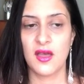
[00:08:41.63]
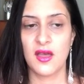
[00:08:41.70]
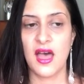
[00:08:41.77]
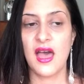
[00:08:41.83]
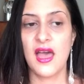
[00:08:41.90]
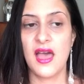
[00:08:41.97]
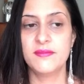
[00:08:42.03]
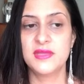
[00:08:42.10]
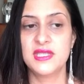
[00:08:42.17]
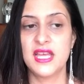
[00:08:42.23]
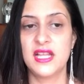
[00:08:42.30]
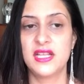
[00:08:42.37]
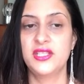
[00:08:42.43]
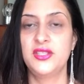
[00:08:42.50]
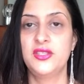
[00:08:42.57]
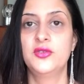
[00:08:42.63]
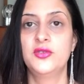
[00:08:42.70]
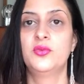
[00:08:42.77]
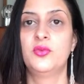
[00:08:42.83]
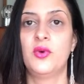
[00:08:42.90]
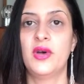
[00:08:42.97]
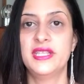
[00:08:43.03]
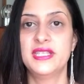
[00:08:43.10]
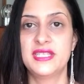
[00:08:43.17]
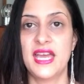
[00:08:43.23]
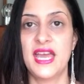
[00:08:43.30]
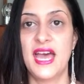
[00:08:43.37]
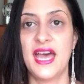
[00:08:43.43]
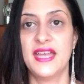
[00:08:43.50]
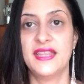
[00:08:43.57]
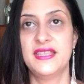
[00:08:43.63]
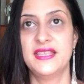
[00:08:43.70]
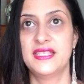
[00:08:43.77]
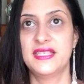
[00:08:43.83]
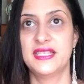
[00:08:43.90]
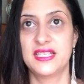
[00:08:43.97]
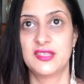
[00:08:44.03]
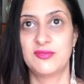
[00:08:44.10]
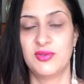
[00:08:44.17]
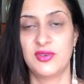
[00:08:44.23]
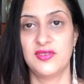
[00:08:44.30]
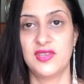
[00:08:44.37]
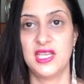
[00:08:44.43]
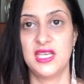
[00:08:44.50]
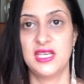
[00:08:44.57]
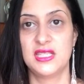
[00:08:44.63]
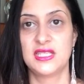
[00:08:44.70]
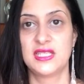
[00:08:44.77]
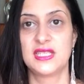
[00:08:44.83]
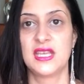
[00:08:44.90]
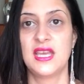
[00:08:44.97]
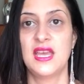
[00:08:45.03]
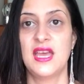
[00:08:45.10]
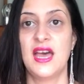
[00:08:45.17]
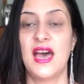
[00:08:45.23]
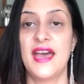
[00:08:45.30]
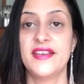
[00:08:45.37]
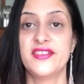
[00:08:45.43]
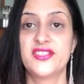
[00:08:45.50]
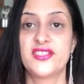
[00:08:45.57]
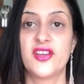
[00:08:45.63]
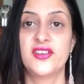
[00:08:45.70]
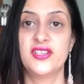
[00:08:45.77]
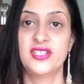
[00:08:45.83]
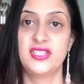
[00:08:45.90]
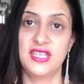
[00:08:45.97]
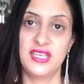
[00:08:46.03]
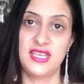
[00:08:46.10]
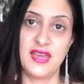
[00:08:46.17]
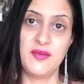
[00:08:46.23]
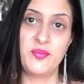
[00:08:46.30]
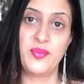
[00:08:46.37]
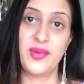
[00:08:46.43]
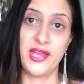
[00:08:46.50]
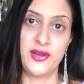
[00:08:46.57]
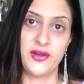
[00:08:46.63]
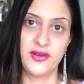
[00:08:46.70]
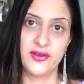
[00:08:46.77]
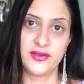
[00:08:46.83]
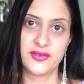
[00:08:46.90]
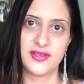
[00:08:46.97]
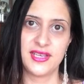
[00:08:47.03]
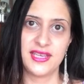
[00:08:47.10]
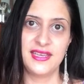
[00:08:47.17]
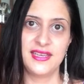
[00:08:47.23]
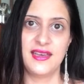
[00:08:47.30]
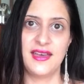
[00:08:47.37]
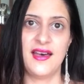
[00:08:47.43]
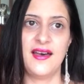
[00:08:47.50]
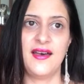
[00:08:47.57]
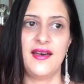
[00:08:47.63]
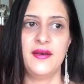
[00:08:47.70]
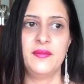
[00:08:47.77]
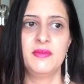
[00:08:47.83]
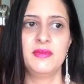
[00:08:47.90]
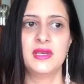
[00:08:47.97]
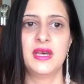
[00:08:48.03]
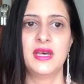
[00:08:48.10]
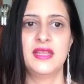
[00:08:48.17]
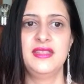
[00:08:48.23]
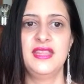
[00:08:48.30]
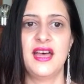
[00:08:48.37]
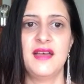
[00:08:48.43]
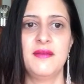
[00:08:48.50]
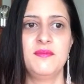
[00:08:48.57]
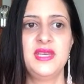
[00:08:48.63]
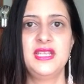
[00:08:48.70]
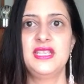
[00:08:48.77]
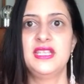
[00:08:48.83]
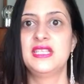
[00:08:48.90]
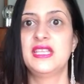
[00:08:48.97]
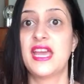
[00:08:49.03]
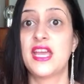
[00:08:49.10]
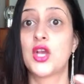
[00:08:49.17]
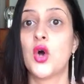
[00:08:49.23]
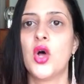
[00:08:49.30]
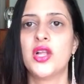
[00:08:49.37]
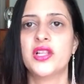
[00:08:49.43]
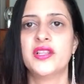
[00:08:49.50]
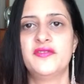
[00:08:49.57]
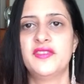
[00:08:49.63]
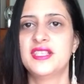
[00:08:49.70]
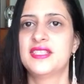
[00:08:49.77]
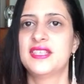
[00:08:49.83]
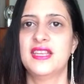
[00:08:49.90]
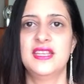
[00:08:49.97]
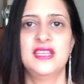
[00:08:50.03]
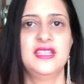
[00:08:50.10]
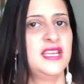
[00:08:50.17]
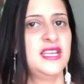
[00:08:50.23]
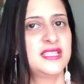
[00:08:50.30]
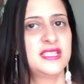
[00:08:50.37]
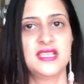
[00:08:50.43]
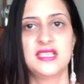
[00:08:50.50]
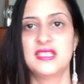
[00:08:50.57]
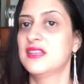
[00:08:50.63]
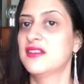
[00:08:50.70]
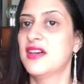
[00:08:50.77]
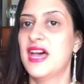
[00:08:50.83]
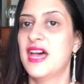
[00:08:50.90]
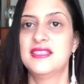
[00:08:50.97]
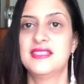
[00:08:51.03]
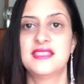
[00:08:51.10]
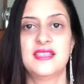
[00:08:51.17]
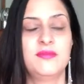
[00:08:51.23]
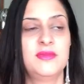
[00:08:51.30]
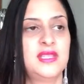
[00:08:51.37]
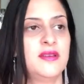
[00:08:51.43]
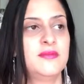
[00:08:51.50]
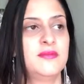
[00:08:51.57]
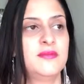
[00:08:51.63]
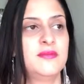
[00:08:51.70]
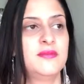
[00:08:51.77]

I'm telling you, once I had this experience, I started to get better. Not meaning like all of a sudden, yes, I still had symptoms.